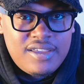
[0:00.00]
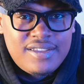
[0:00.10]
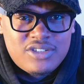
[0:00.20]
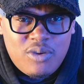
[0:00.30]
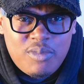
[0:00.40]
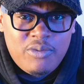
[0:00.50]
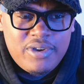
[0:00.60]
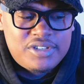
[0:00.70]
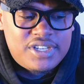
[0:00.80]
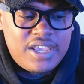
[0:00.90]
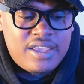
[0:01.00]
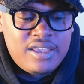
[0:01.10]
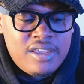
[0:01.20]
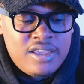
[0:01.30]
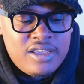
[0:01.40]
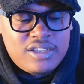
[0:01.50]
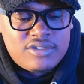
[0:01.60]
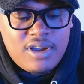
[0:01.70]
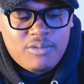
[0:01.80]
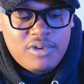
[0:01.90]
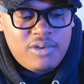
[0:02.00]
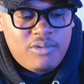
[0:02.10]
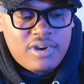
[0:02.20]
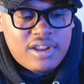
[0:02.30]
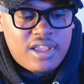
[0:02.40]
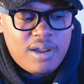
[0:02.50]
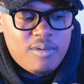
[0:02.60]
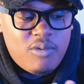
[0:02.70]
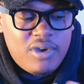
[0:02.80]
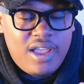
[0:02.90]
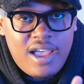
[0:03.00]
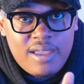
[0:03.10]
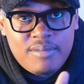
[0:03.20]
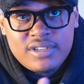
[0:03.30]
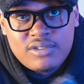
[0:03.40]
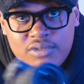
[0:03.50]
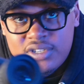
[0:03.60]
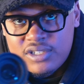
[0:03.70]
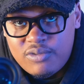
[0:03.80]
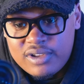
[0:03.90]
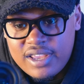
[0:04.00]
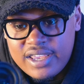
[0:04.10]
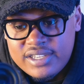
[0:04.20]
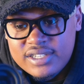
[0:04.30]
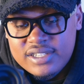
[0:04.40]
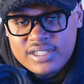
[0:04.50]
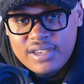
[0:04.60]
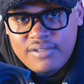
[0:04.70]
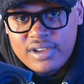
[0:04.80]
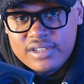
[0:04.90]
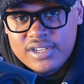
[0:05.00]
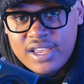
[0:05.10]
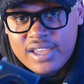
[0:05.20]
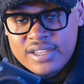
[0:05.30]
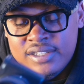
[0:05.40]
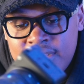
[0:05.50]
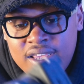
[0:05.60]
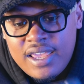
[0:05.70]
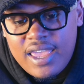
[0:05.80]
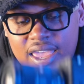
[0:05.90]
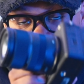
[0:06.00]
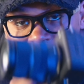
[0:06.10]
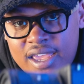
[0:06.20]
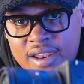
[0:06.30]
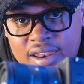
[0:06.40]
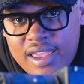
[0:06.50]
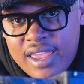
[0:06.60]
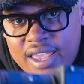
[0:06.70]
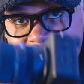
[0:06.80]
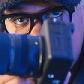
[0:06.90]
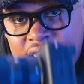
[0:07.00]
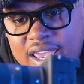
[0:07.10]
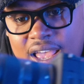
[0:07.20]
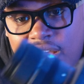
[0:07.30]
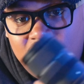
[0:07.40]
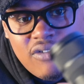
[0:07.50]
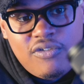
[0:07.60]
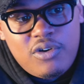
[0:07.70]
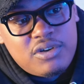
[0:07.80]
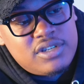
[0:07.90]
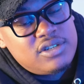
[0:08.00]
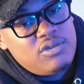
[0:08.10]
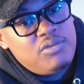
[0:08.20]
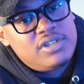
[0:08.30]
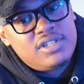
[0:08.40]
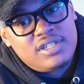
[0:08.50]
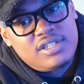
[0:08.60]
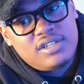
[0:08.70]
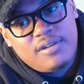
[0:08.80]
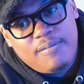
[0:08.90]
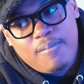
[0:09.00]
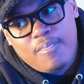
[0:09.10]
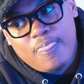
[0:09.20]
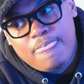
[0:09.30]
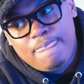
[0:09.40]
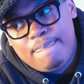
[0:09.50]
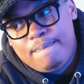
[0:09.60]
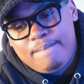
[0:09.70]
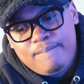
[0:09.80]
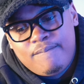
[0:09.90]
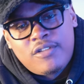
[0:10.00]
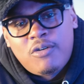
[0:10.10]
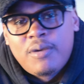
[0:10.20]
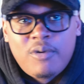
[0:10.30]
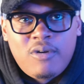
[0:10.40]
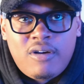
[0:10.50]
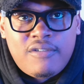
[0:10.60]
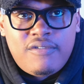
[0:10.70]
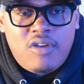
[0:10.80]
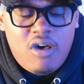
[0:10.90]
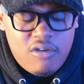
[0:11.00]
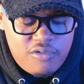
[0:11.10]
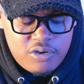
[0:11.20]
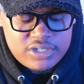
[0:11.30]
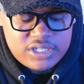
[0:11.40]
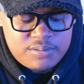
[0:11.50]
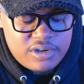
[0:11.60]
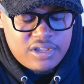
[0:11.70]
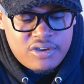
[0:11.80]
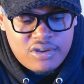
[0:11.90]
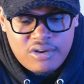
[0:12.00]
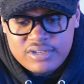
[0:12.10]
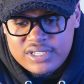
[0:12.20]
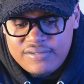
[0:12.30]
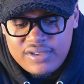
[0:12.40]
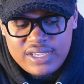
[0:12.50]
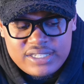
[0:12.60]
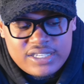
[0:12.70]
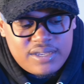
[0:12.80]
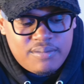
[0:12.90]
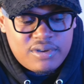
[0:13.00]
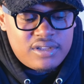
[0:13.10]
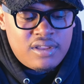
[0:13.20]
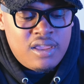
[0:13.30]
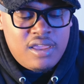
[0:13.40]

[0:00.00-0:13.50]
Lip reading: it's going to be real shaky. So I really wanted a camera with IBIS, which is what the A6700 has. And it has AI autofocus, which is, don't get me wrong, the autofocus is pretty good on the ZV-E10, but